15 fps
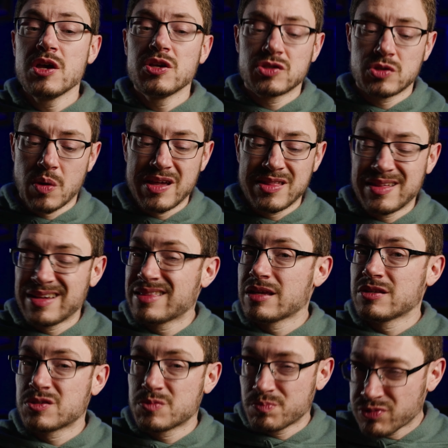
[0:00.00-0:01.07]
So I think
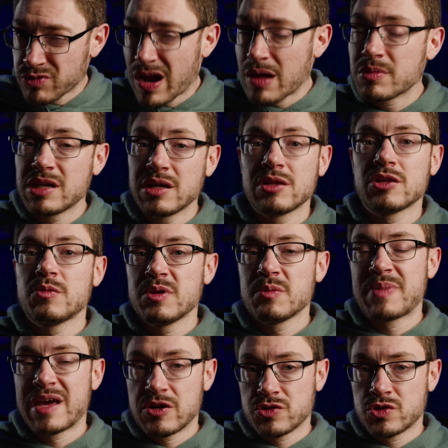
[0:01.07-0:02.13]
that's probably a little bit
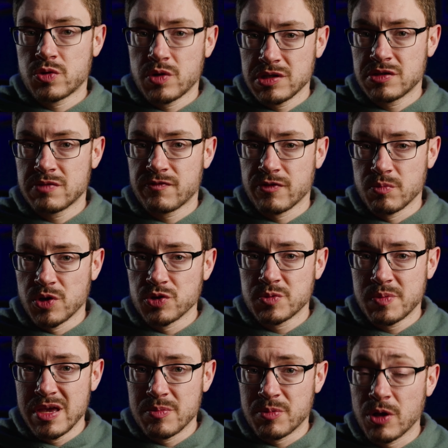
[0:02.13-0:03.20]
better choice for most
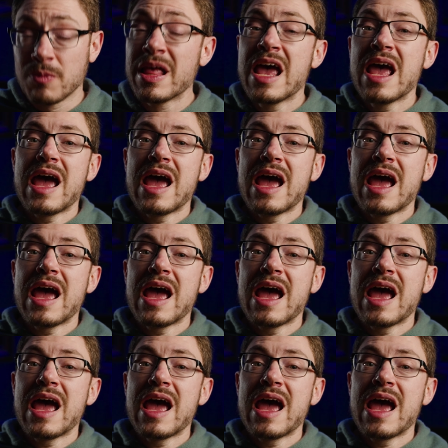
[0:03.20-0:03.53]
people.